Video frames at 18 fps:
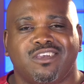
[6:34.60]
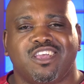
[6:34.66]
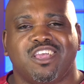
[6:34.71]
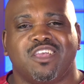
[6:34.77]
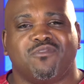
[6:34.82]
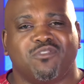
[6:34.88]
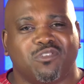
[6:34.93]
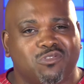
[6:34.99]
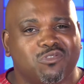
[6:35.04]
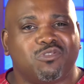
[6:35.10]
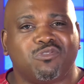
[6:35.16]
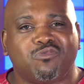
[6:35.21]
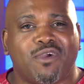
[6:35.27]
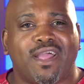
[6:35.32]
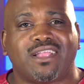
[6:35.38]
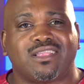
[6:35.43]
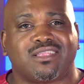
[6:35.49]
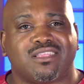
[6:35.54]
If you do the
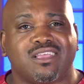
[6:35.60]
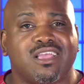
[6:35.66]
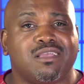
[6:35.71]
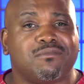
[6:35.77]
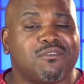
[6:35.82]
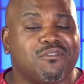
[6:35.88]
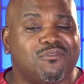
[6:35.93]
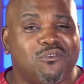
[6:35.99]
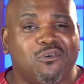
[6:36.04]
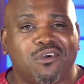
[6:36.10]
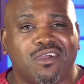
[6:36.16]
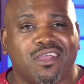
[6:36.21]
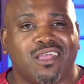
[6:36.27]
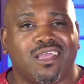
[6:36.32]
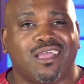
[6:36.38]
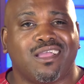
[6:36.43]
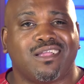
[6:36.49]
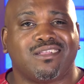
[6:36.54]
right thing
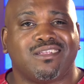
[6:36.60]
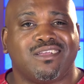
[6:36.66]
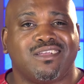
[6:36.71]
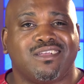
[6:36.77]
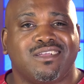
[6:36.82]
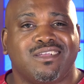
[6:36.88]
beforehand,